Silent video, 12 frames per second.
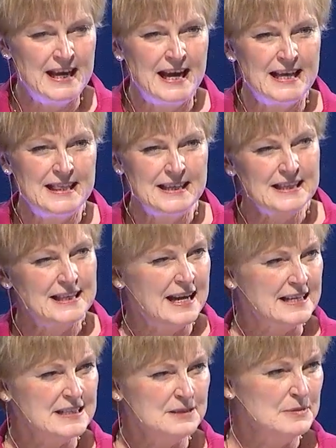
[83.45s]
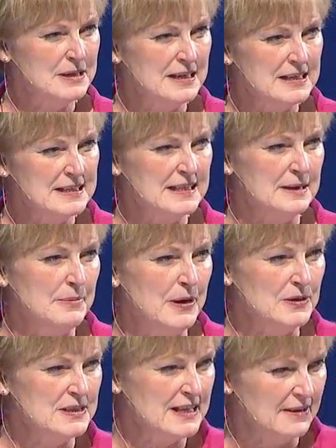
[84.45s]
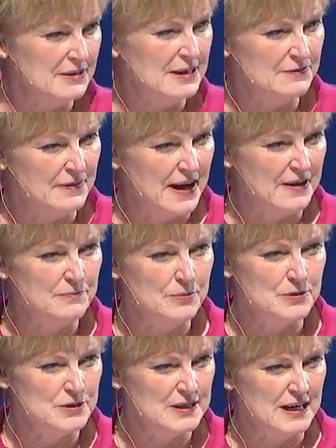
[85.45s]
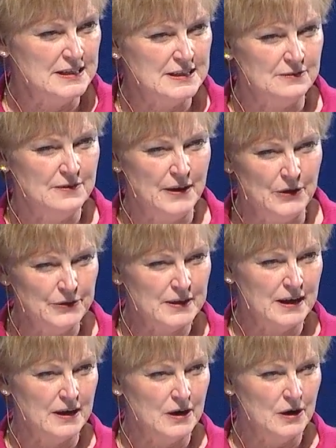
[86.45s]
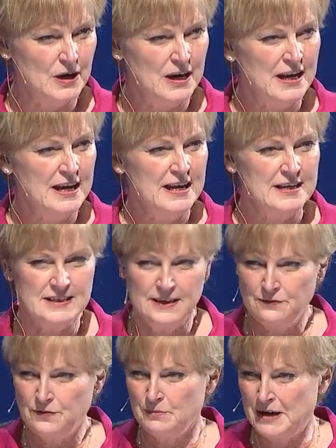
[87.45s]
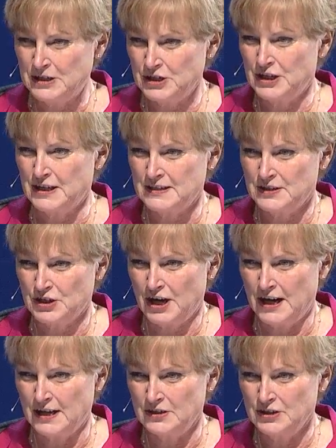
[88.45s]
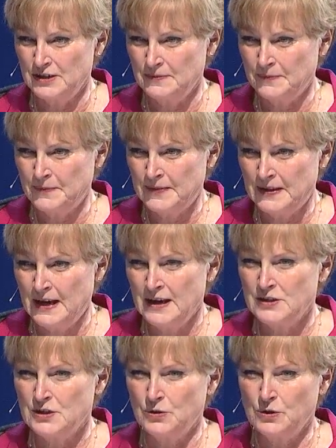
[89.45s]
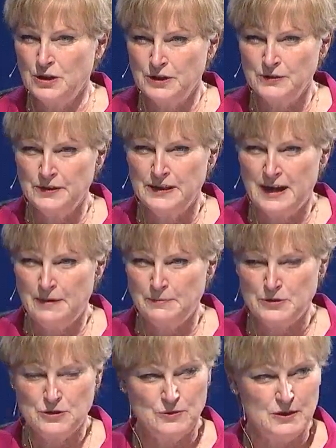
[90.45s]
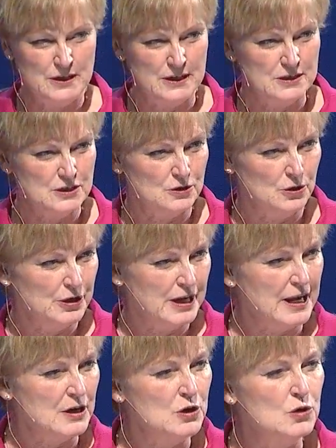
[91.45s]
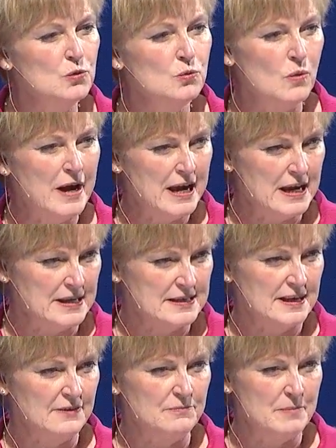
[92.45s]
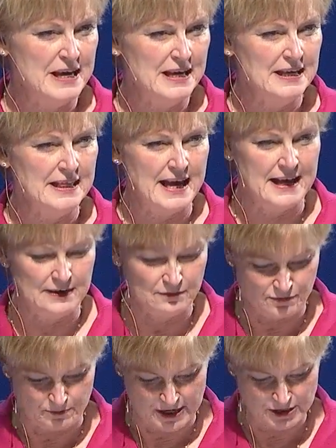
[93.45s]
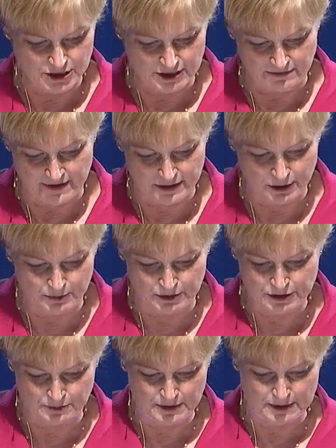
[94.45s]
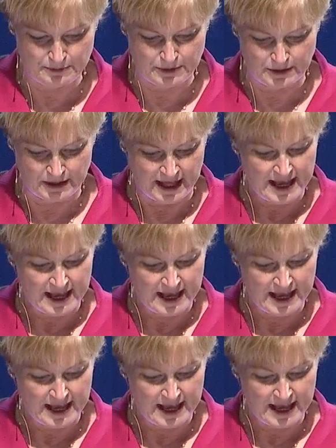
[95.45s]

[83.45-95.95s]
I think the estimate is that about 75% of healthcare is information exchange. So clearly an opportunity to look at new ways of making that information available to people